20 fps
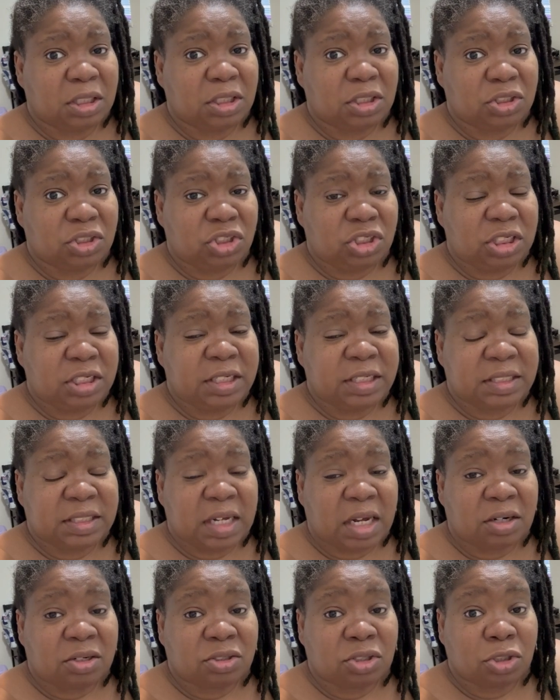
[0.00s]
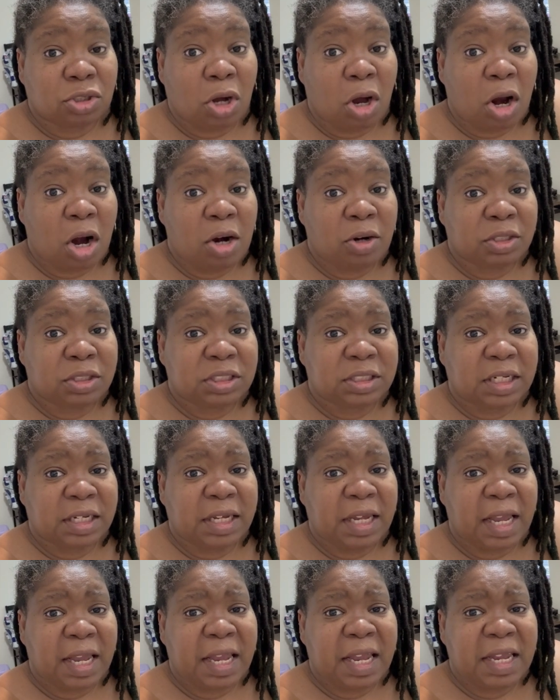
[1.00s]
she gets out of the car and
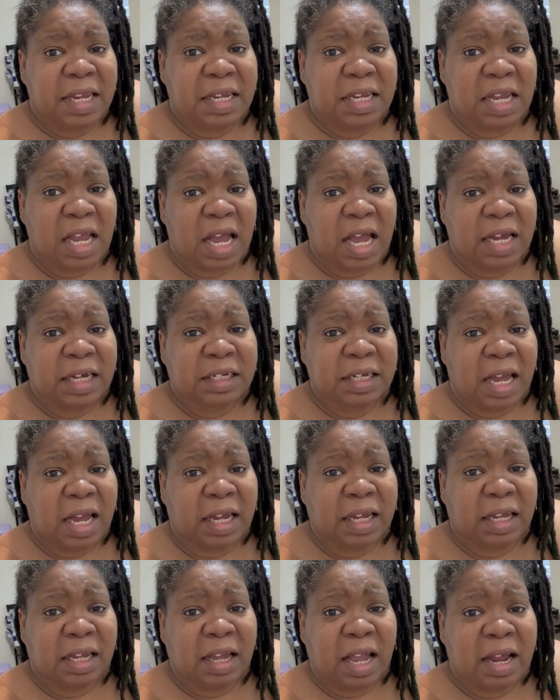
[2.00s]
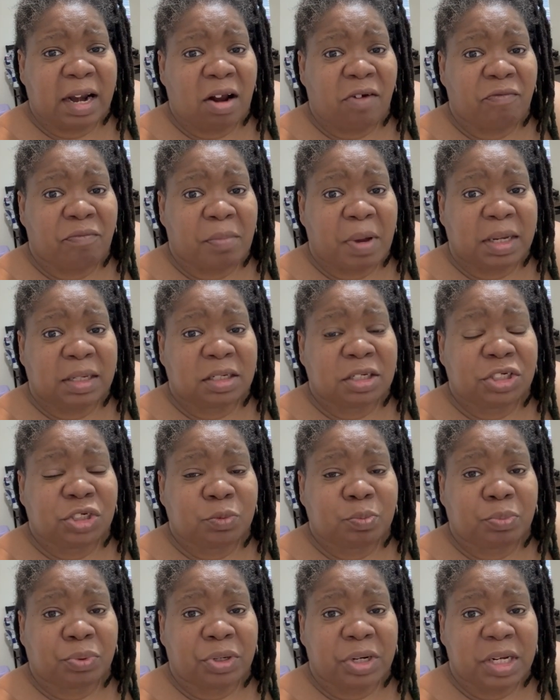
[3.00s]
say, hey, I got off my
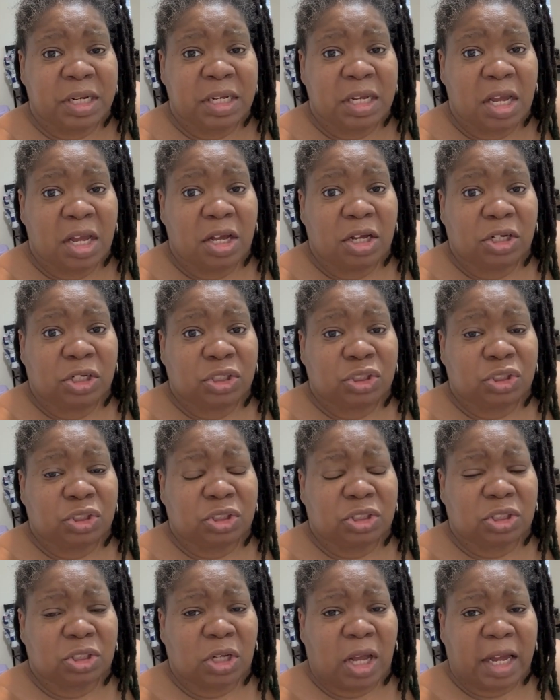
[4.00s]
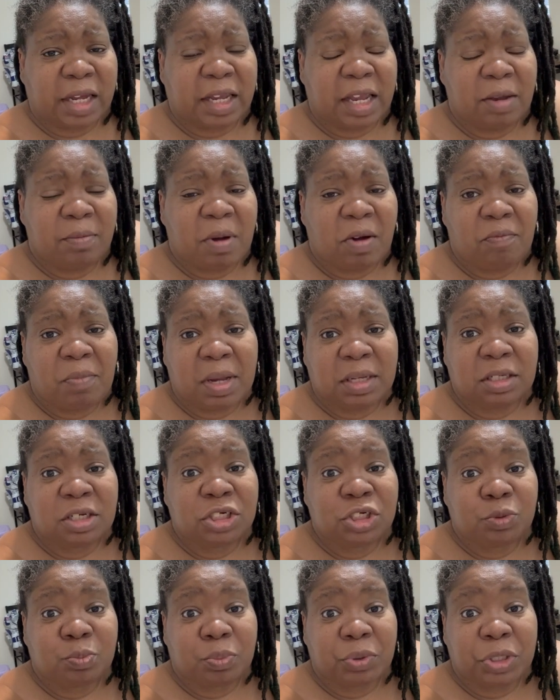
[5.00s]
lunch break. So I came off my
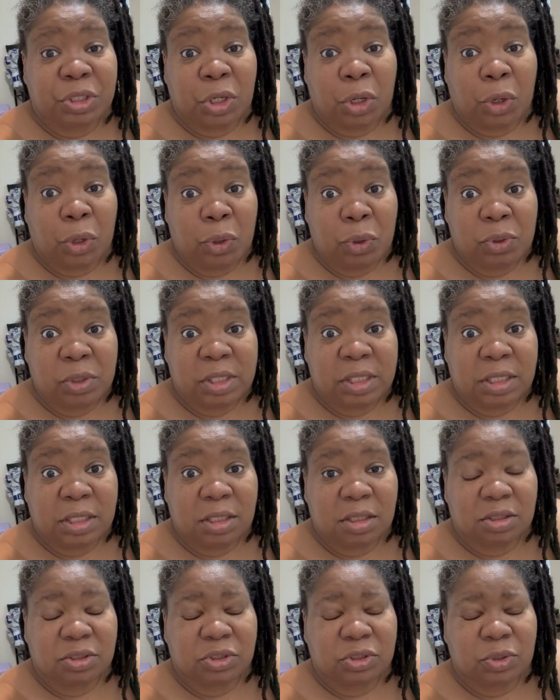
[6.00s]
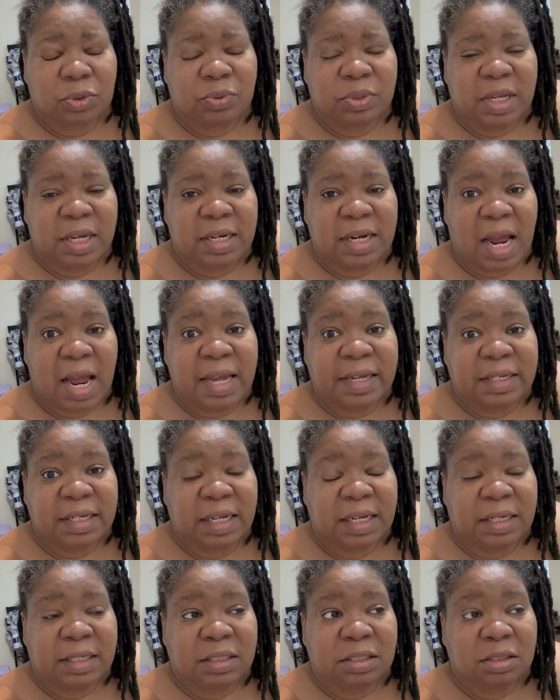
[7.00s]
lunch break early so that I
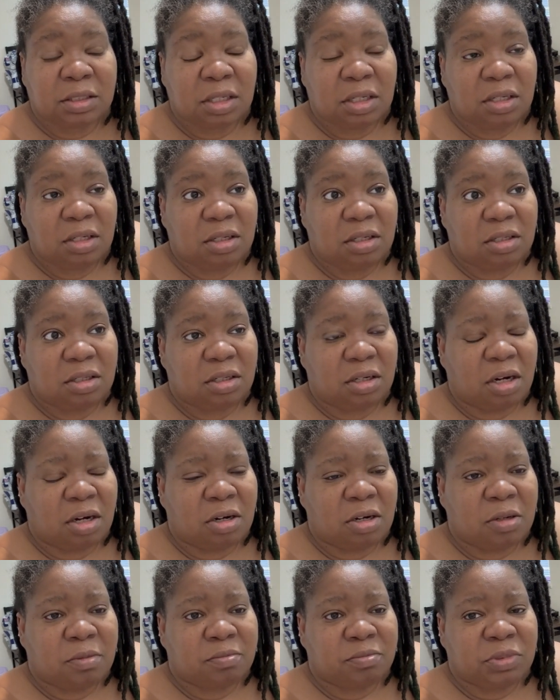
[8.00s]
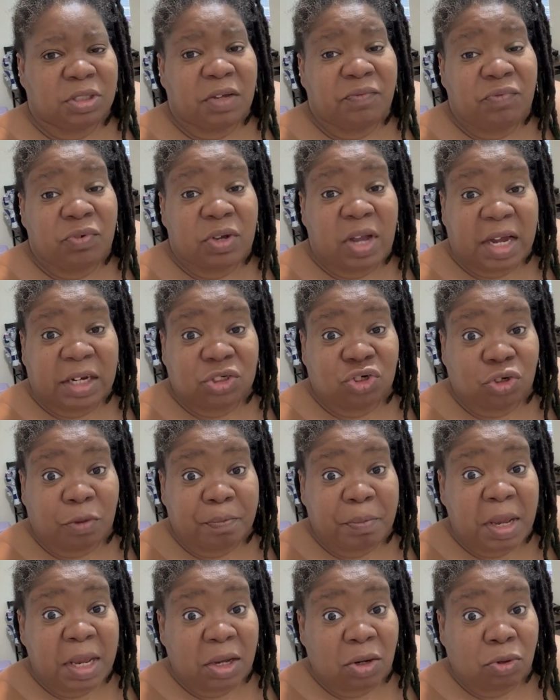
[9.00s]
can give you guys your
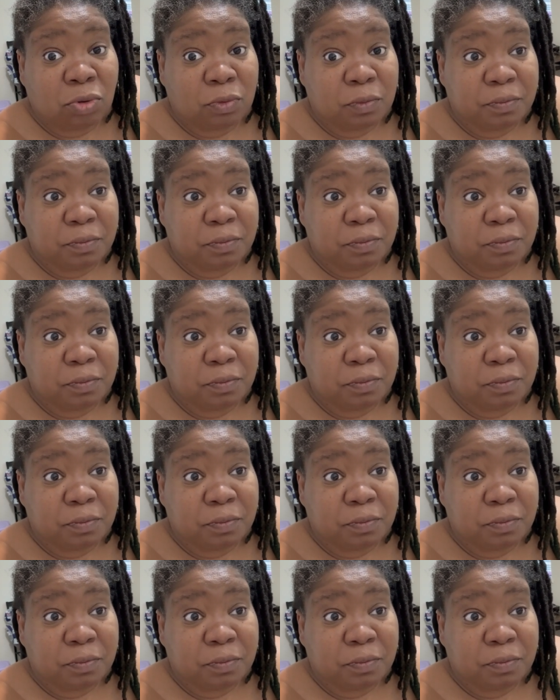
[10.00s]
mail.